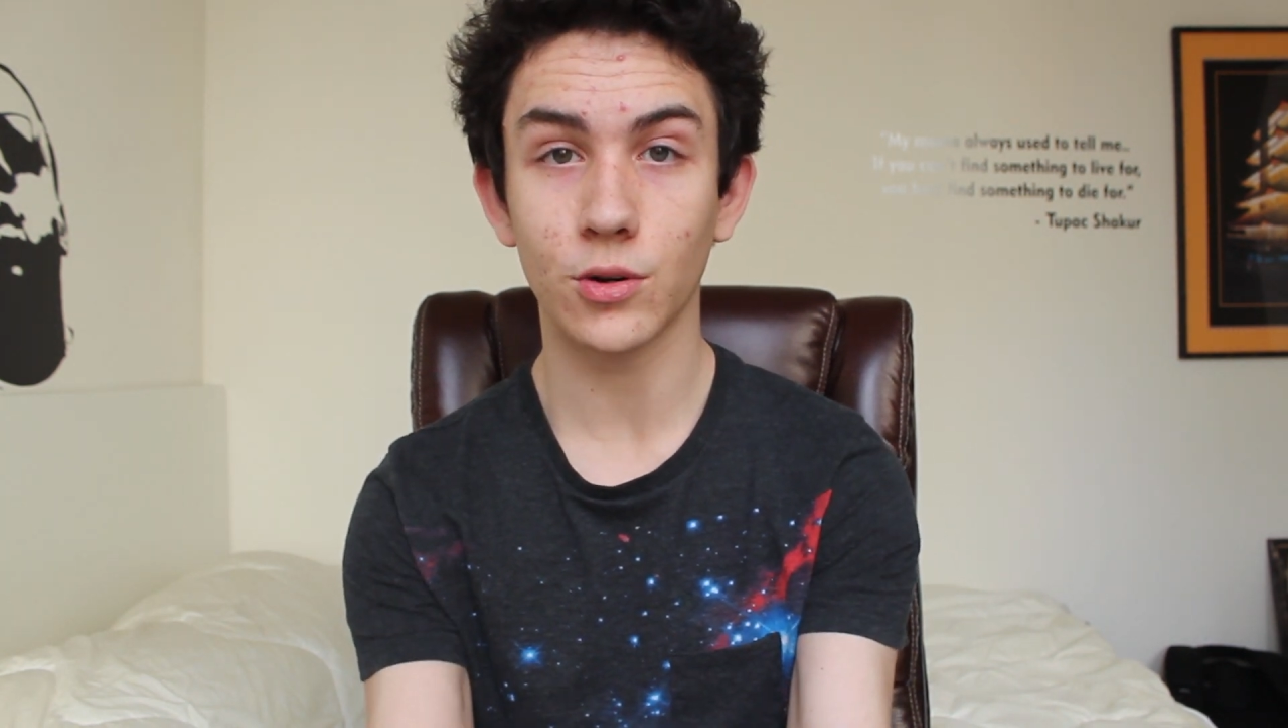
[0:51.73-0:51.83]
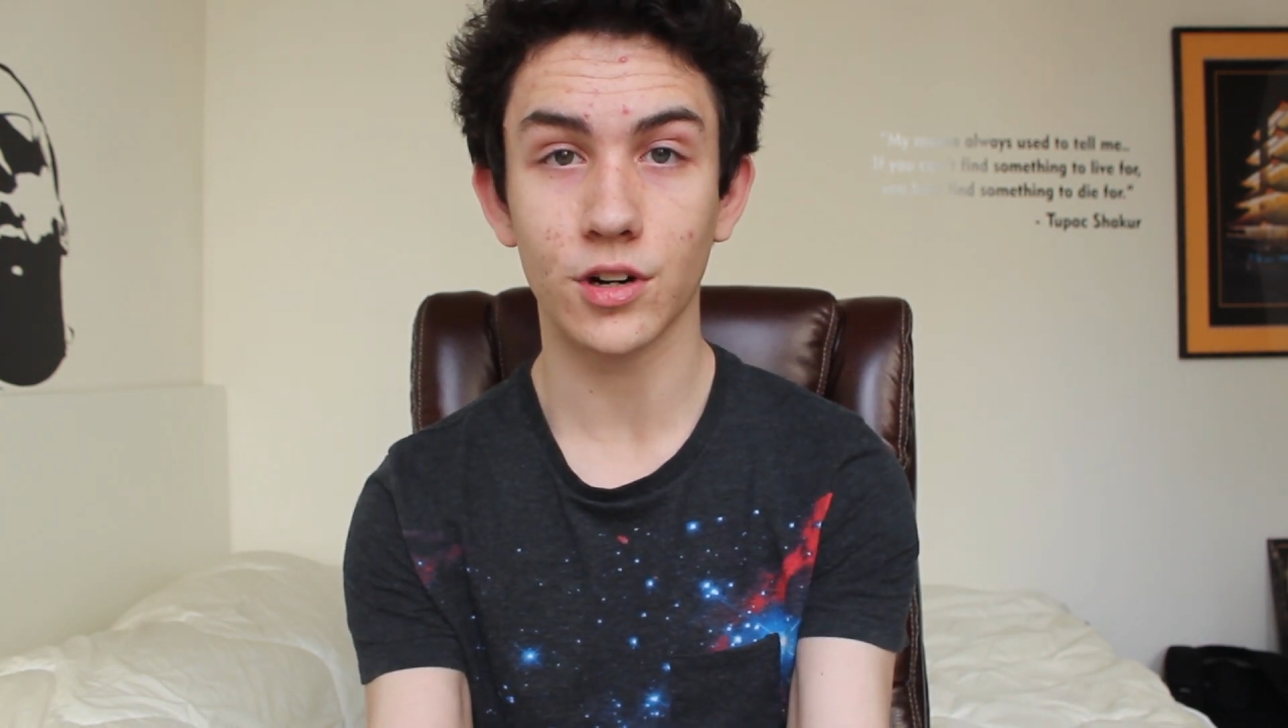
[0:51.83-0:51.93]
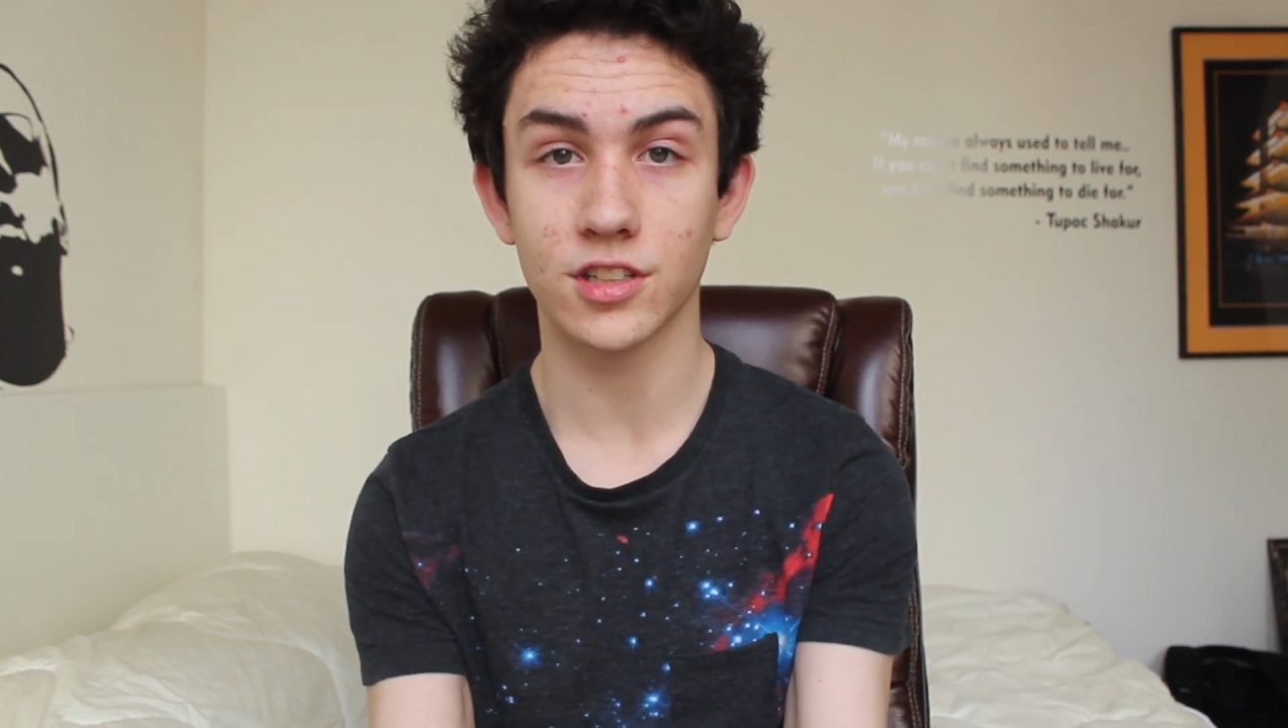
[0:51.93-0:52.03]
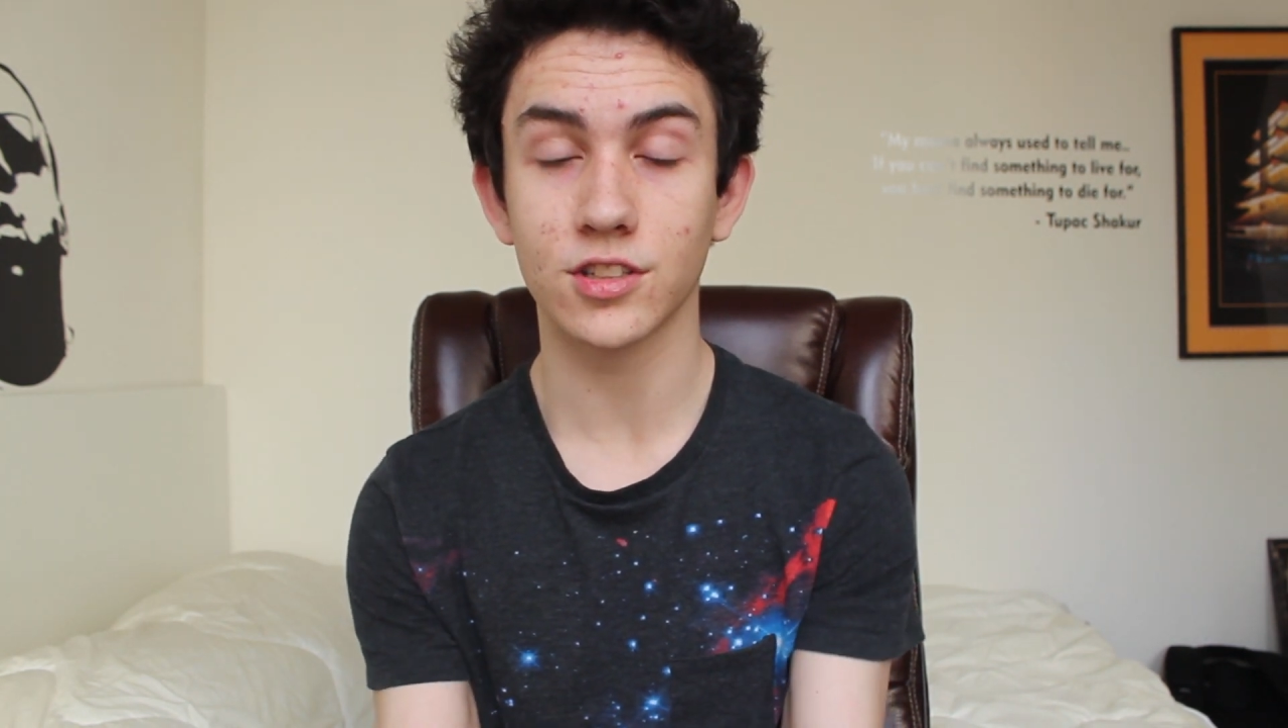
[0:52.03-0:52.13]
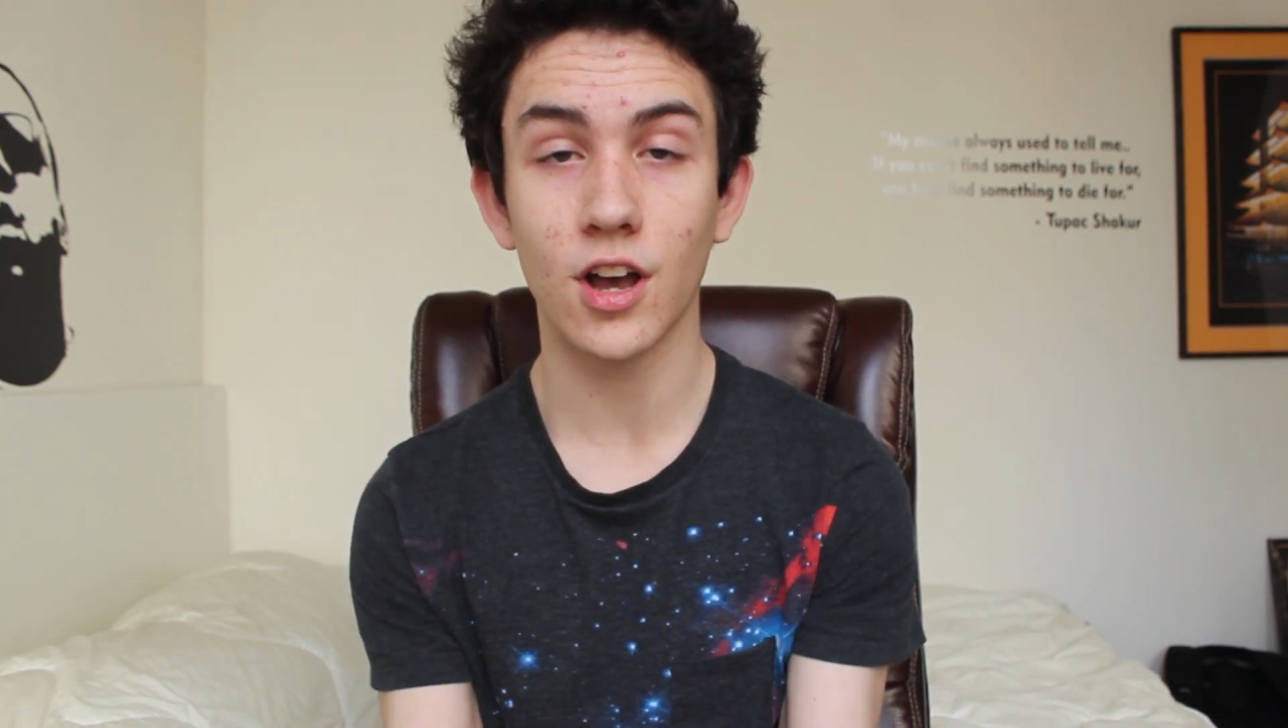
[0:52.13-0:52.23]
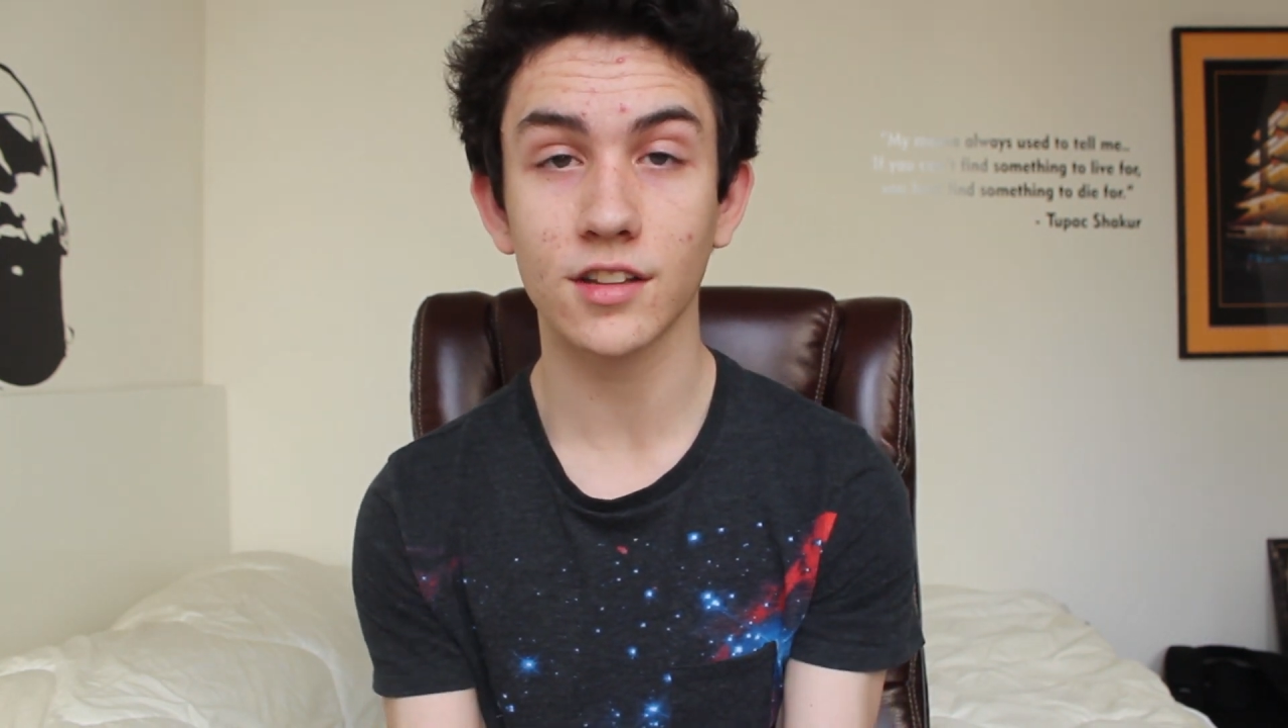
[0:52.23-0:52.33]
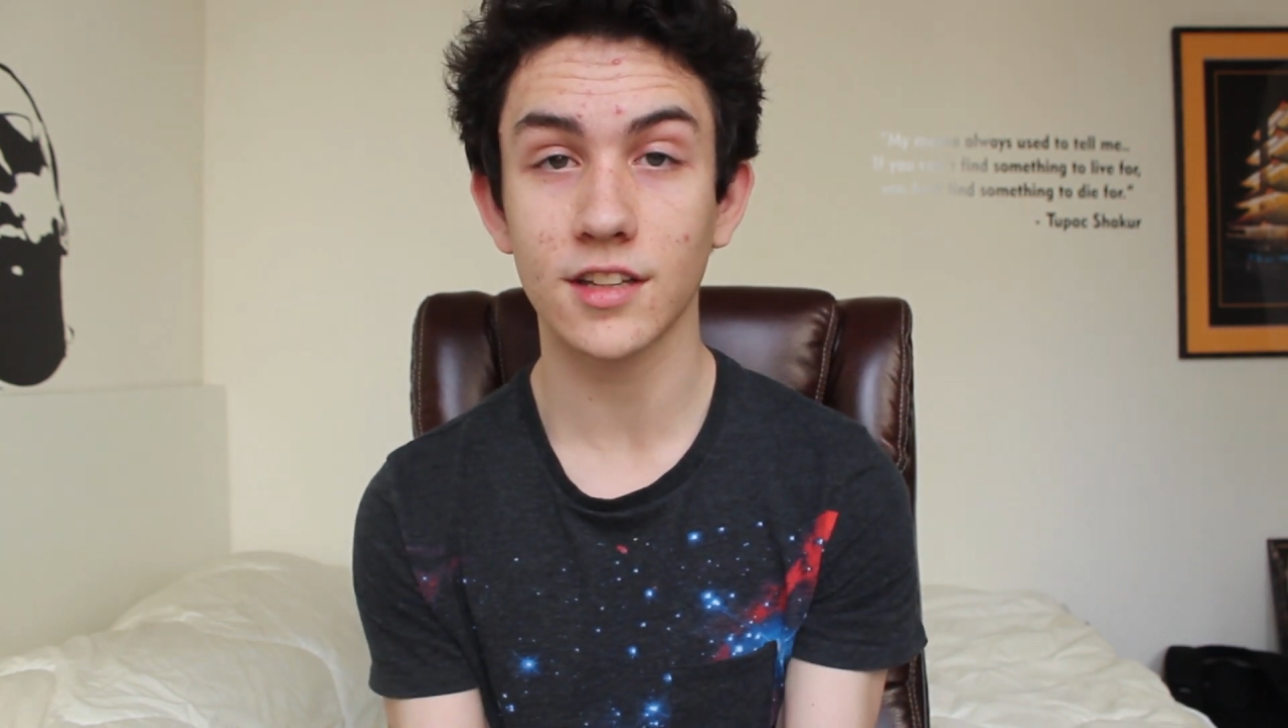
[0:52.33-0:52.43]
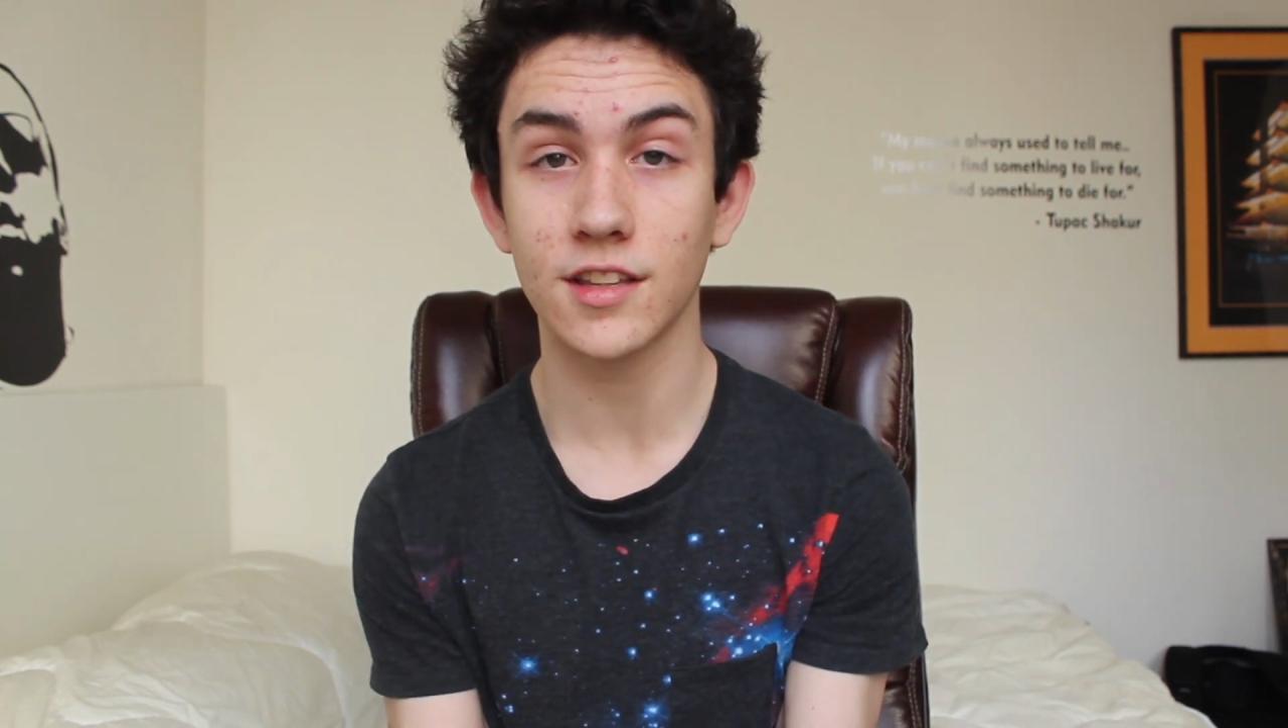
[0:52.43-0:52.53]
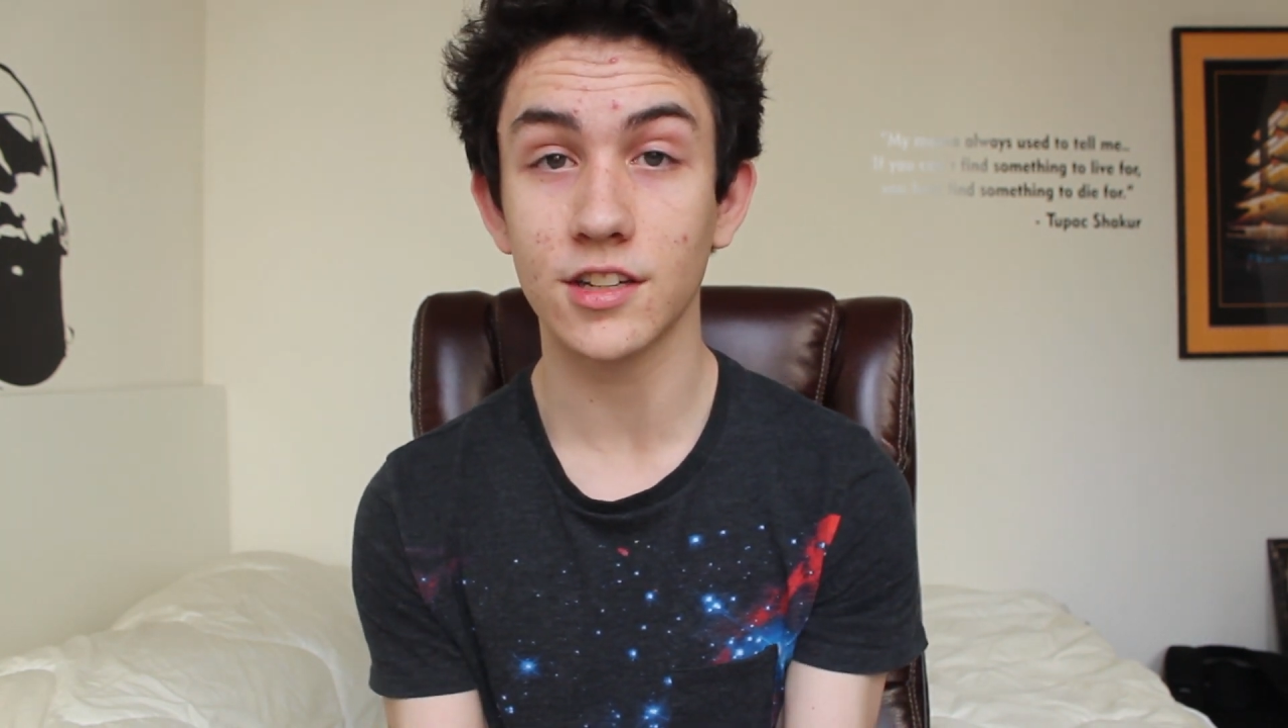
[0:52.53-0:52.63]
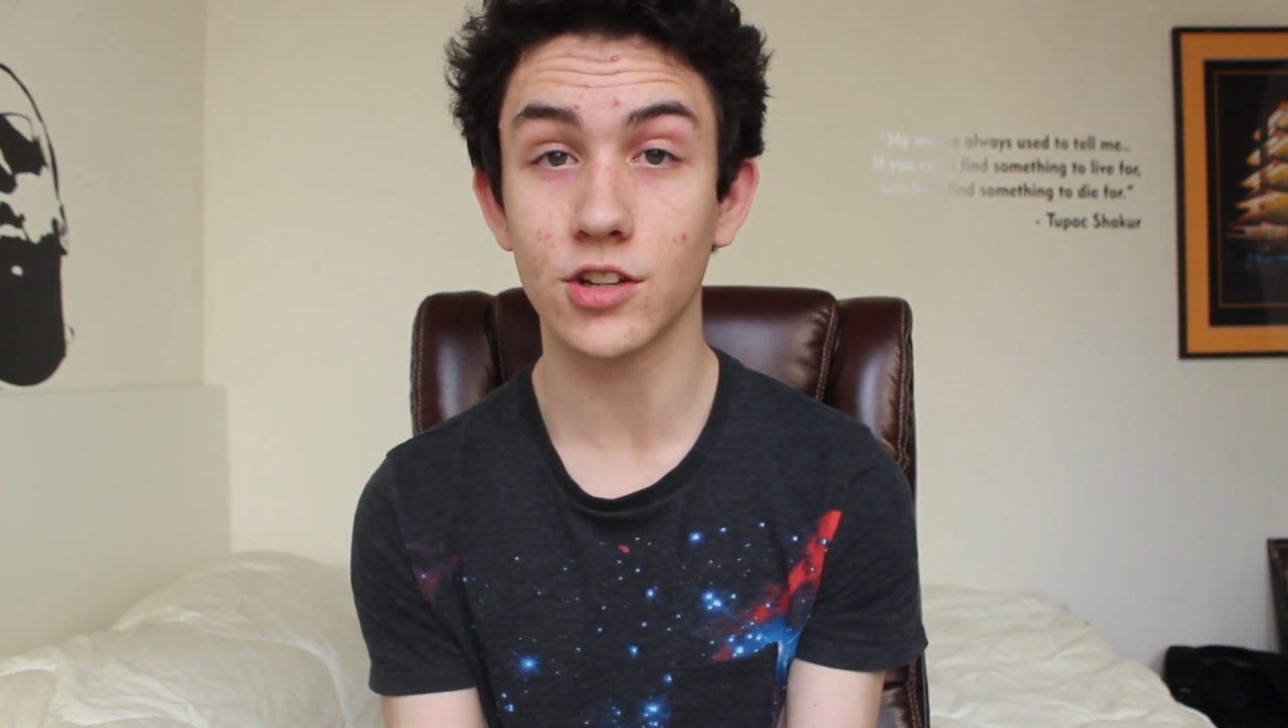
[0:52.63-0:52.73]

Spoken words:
or a song that they